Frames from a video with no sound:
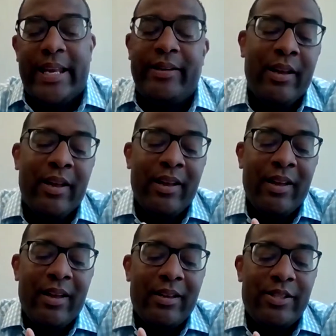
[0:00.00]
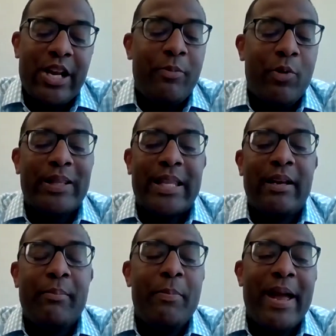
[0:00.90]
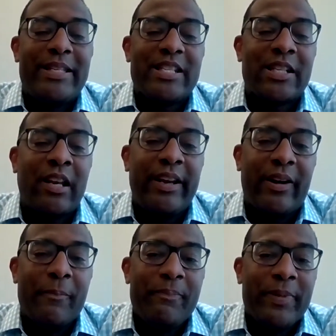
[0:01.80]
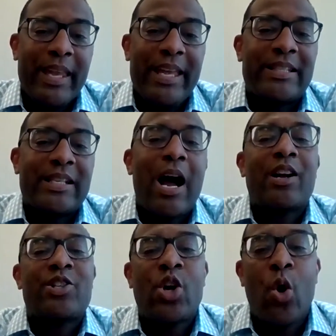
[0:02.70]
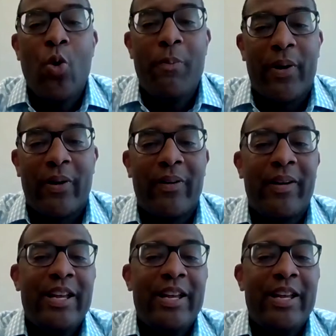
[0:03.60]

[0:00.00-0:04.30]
And Jamie, one thing, let me make this clear. It's October.